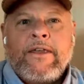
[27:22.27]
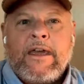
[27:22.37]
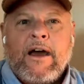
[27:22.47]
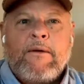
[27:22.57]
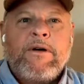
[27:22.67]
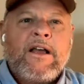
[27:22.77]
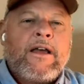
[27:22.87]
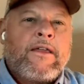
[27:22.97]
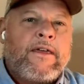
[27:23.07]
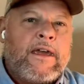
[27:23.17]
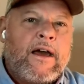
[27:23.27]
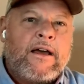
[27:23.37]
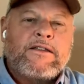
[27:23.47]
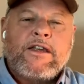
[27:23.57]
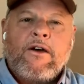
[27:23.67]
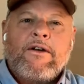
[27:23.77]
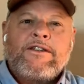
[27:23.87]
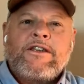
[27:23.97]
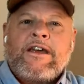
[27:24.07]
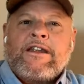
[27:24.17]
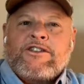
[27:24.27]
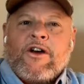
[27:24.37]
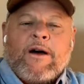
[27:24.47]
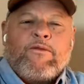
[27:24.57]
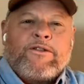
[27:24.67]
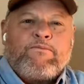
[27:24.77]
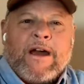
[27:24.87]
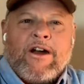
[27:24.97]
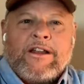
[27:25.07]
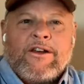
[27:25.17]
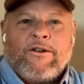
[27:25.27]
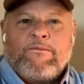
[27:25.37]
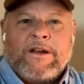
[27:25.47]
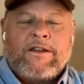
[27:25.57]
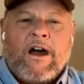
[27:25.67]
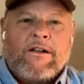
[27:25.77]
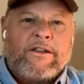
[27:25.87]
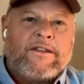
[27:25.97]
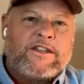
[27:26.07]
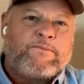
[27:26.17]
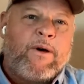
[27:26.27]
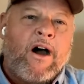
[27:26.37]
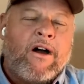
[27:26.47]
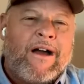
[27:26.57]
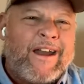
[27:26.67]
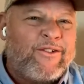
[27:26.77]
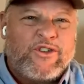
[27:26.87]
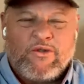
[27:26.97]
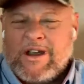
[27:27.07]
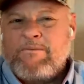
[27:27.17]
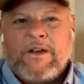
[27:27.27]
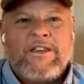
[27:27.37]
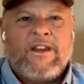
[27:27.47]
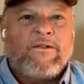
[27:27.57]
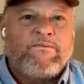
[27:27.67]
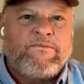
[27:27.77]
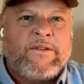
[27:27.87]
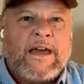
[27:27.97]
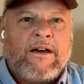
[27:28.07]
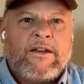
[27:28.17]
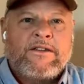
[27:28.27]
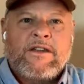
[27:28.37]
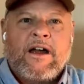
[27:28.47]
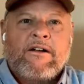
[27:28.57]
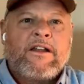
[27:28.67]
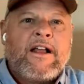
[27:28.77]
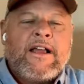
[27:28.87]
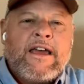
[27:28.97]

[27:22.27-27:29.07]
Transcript: the um the uh so and, and so I'm with Mary Lou McDonald in this bar. I don't drink, but you know how it is in Ireland.